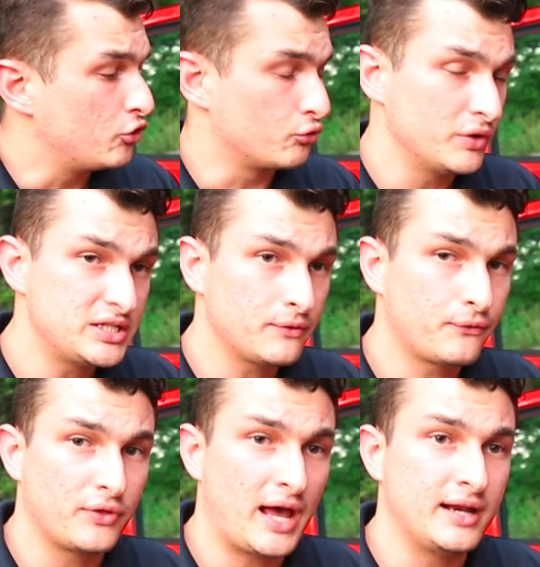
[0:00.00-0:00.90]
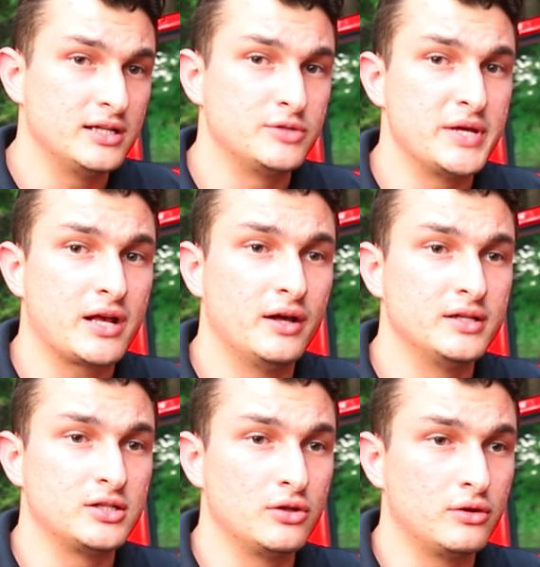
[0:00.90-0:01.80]
The reason for that is
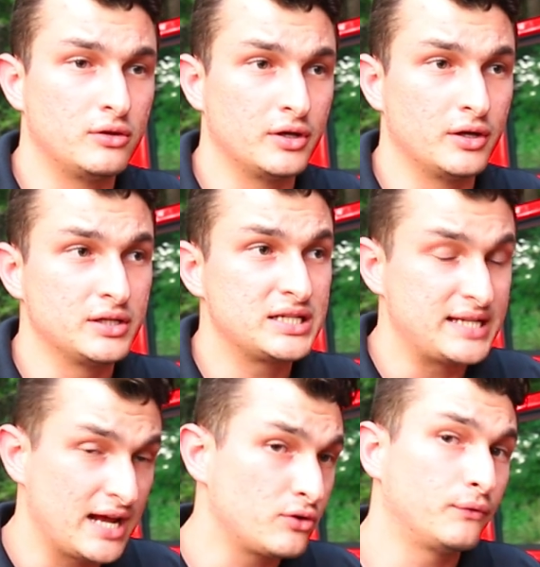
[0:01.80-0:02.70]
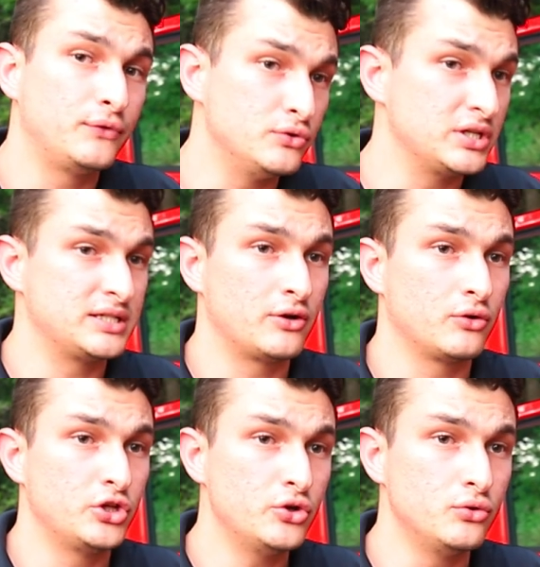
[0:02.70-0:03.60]
because the standard fuses that
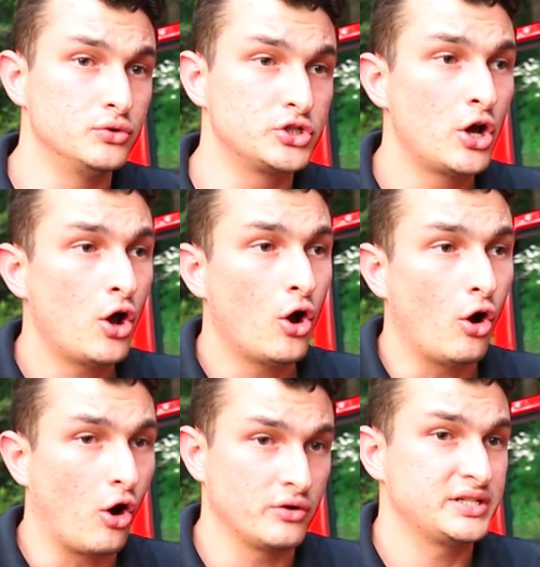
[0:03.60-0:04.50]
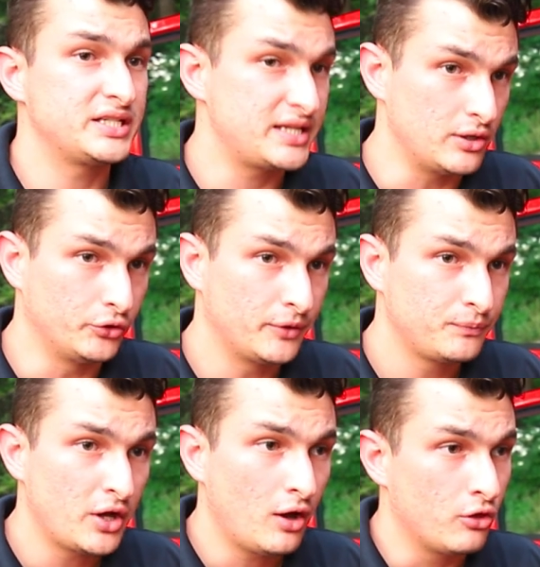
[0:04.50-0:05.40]
are used aren't sealed.
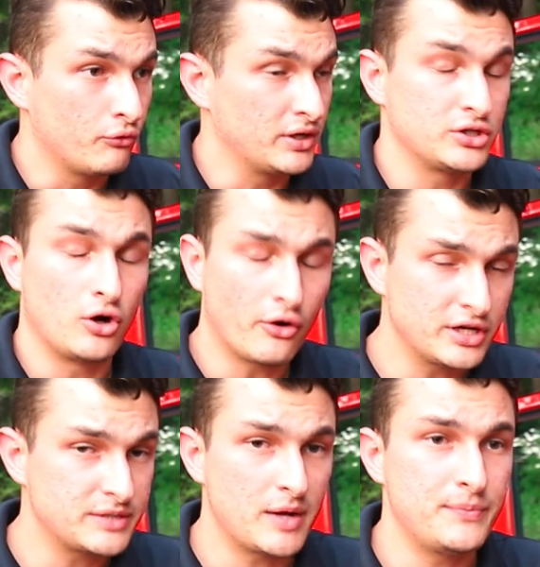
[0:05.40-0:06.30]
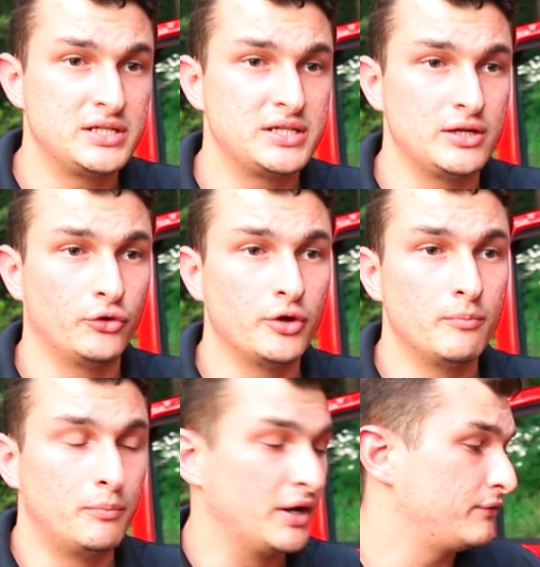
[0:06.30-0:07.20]
The rest of the harness might be sealed,
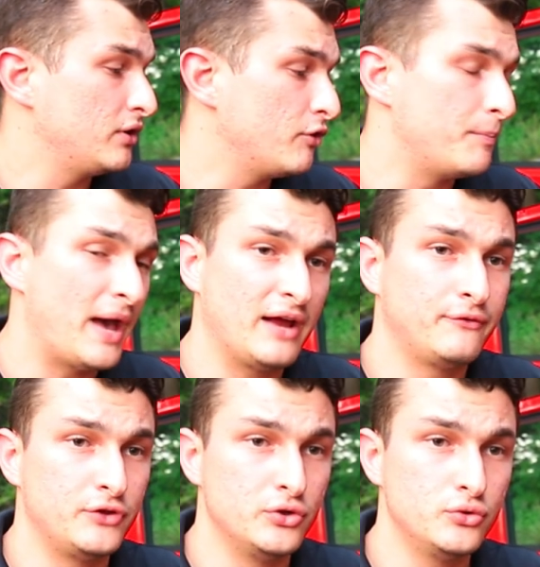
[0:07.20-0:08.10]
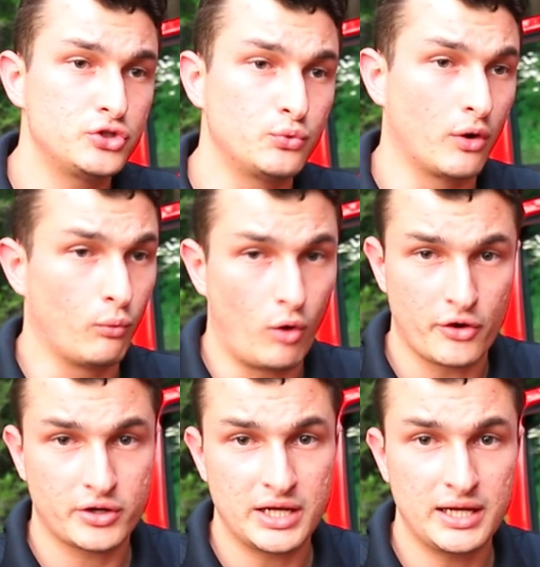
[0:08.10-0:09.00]
but if you have a bad fuse where
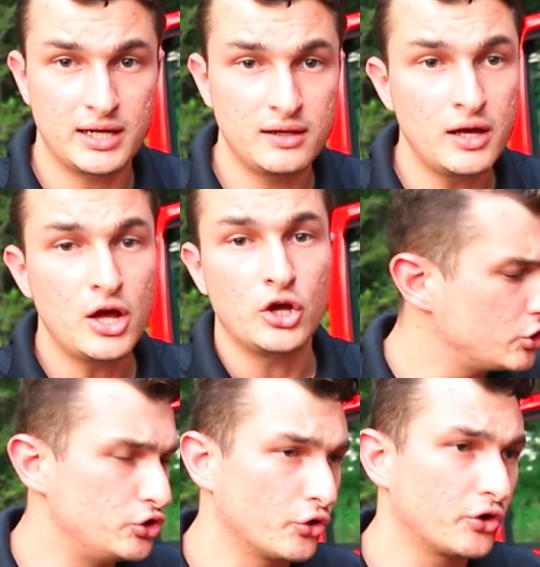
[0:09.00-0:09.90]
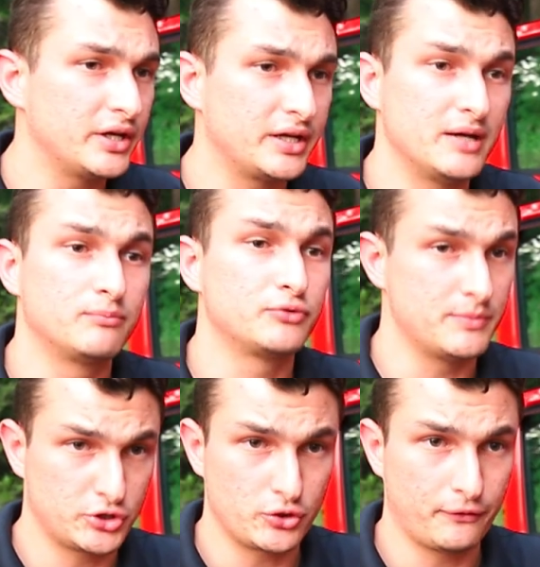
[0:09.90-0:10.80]
water can get in, you're gonna get
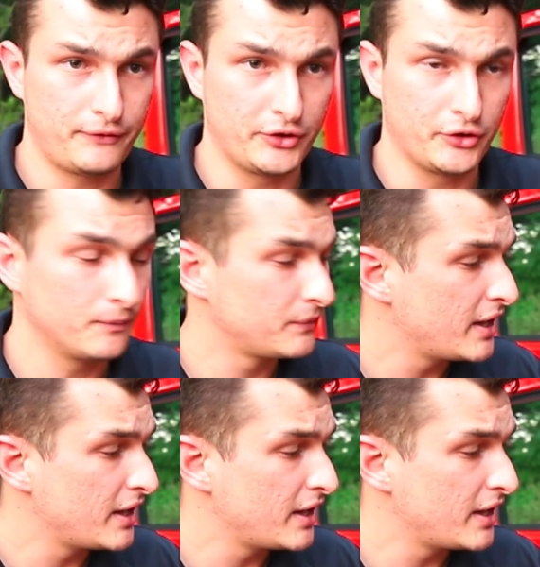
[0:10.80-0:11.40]
premature failure.